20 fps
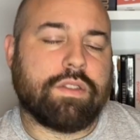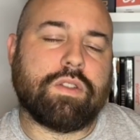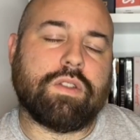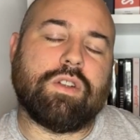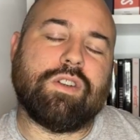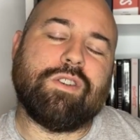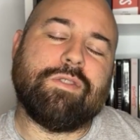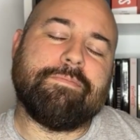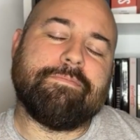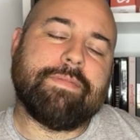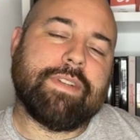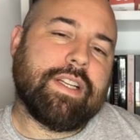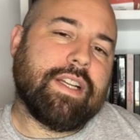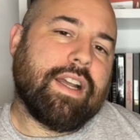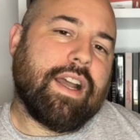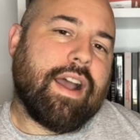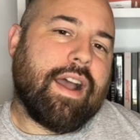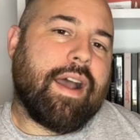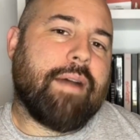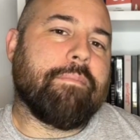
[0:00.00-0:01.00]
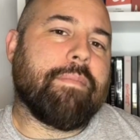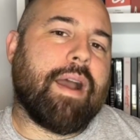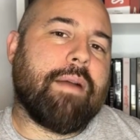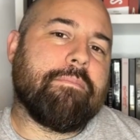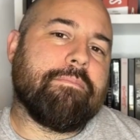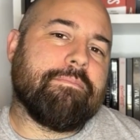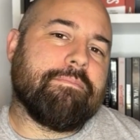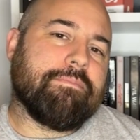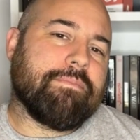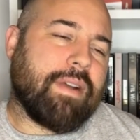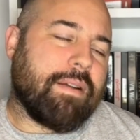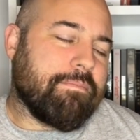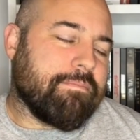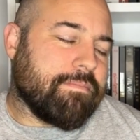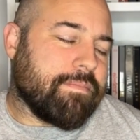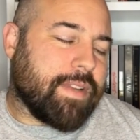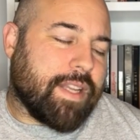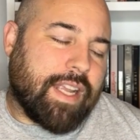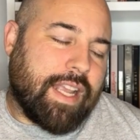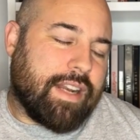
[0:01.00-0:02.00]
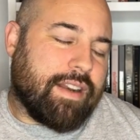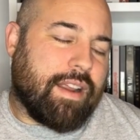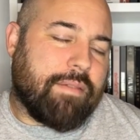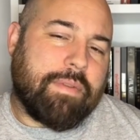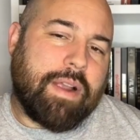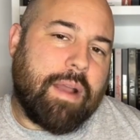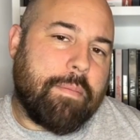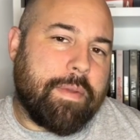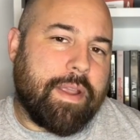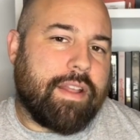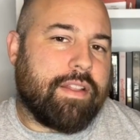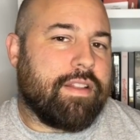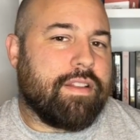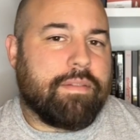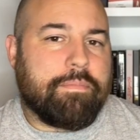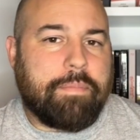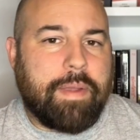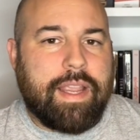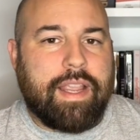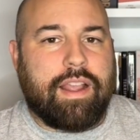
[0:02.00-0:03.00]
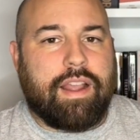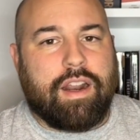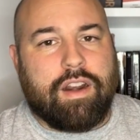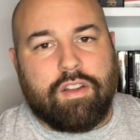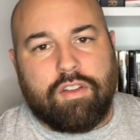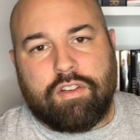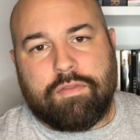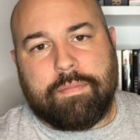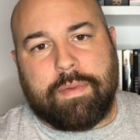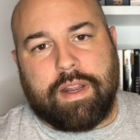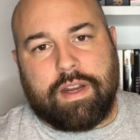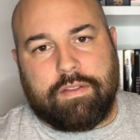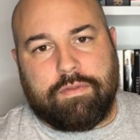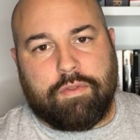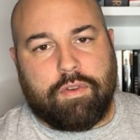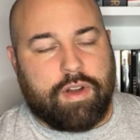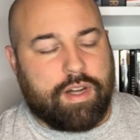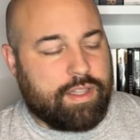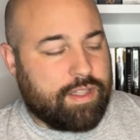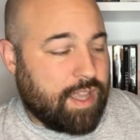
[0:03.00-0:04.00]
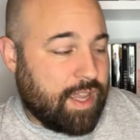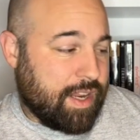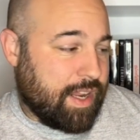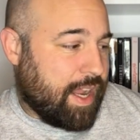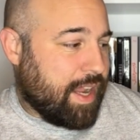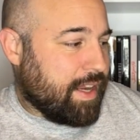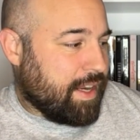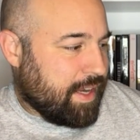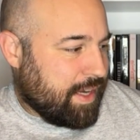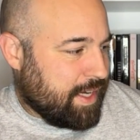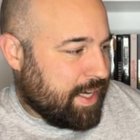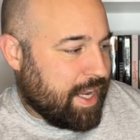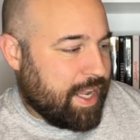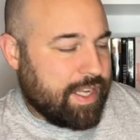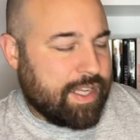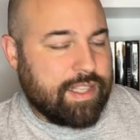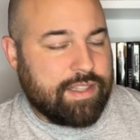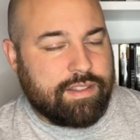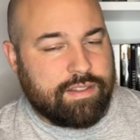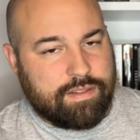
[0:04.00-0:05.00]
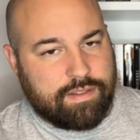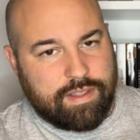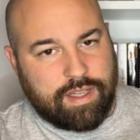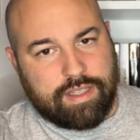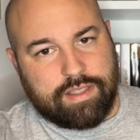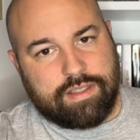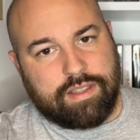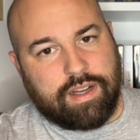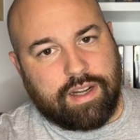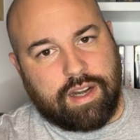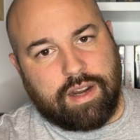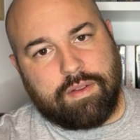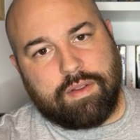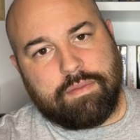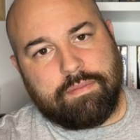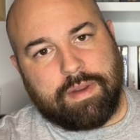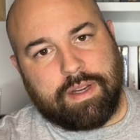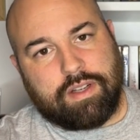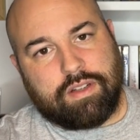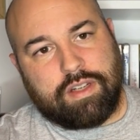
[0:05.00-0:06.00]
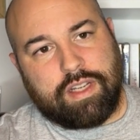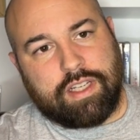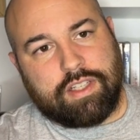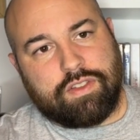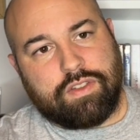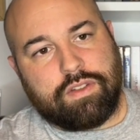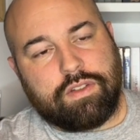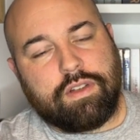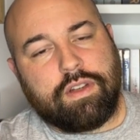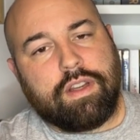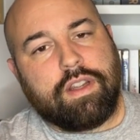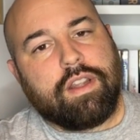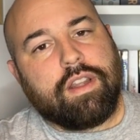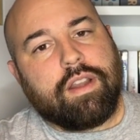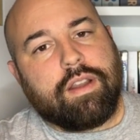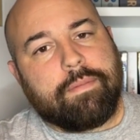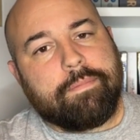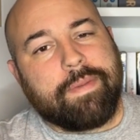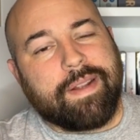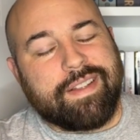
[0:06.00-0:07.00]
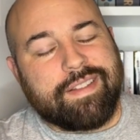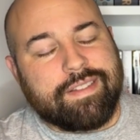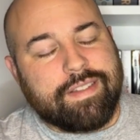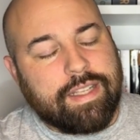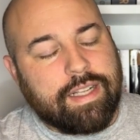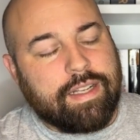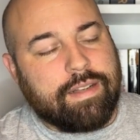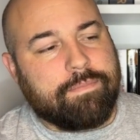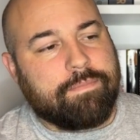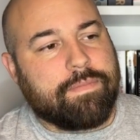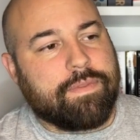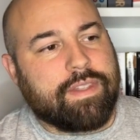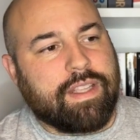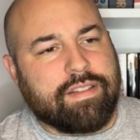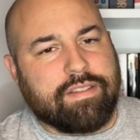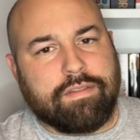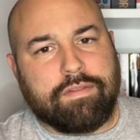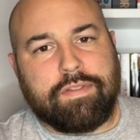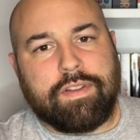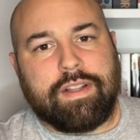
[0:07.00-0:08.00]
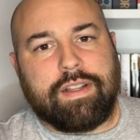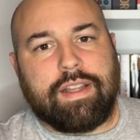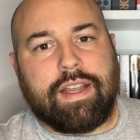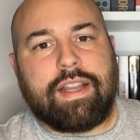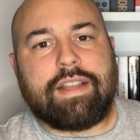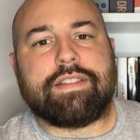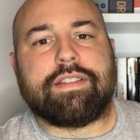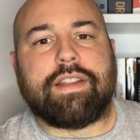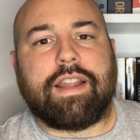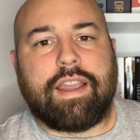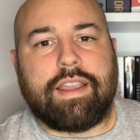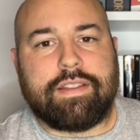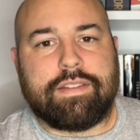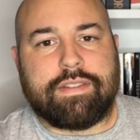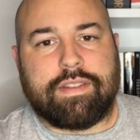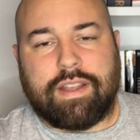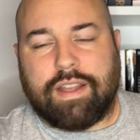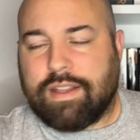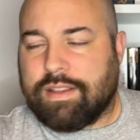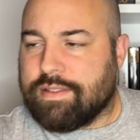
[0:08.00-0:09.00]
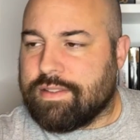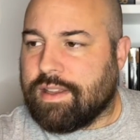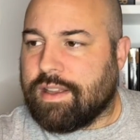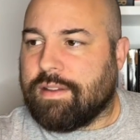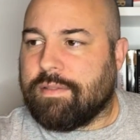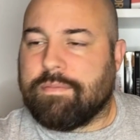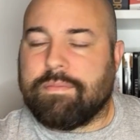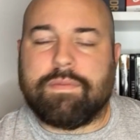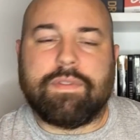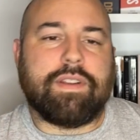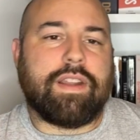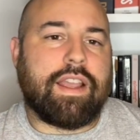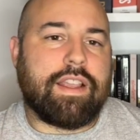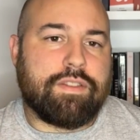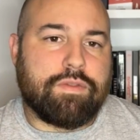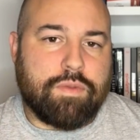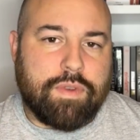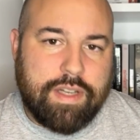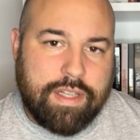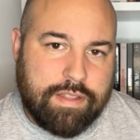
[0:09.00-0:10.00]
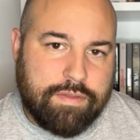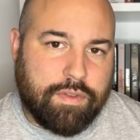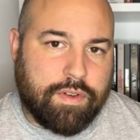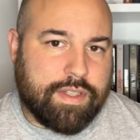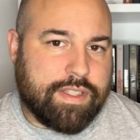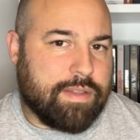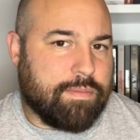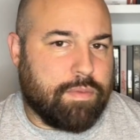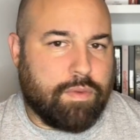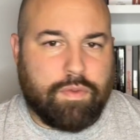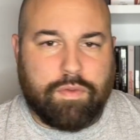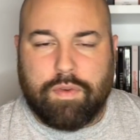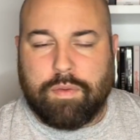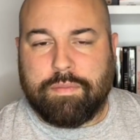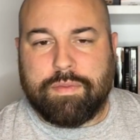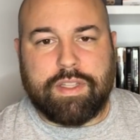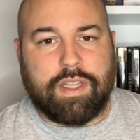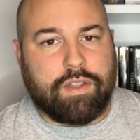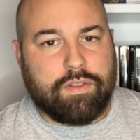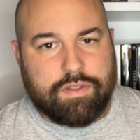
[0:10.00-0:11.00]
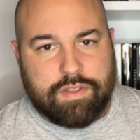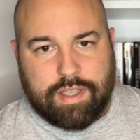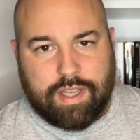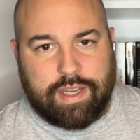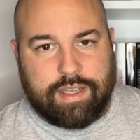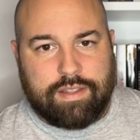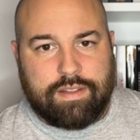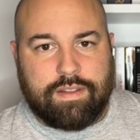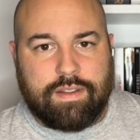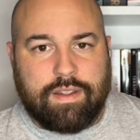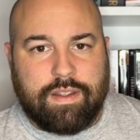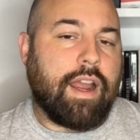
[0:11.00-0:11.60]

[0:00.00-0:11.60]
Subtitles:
So I'm happy I didn't pay a lot of money for it. I like it. It's nice that I have it in my collection, but still doesn't feel as nice as a nice release, for example, from Second Sight.